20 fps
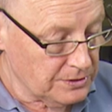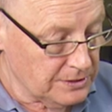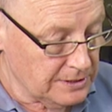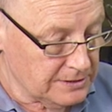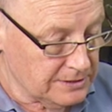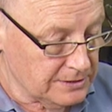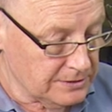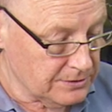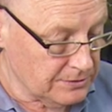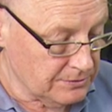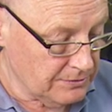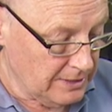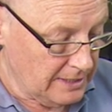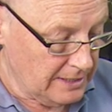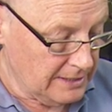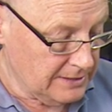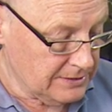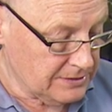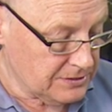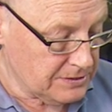you need to do
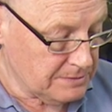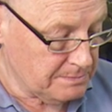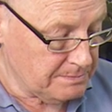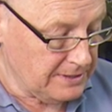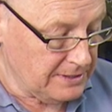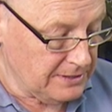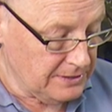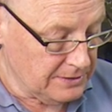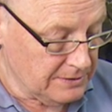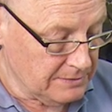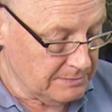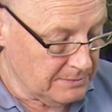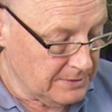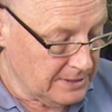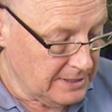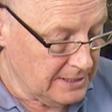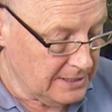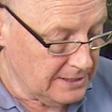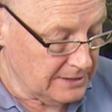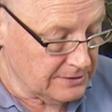then is spin them
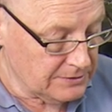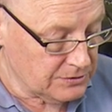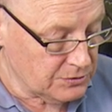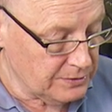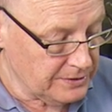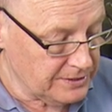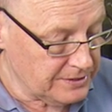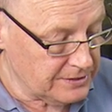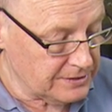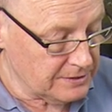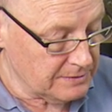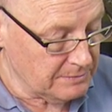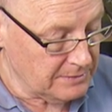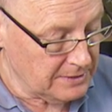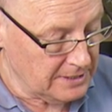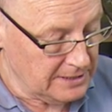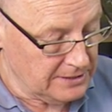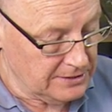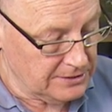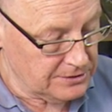and twist them
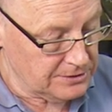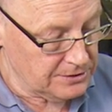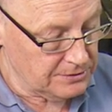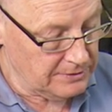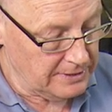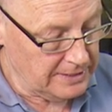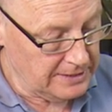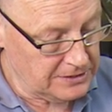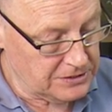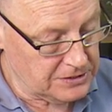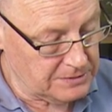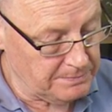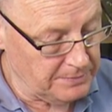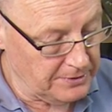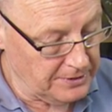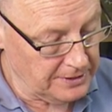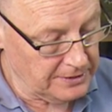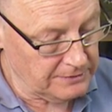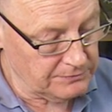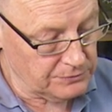into a
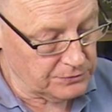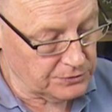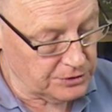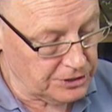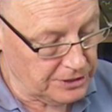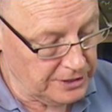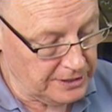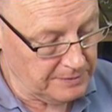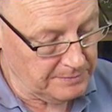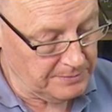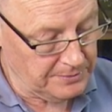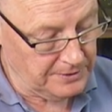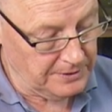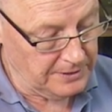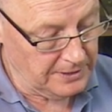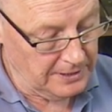spiral shape.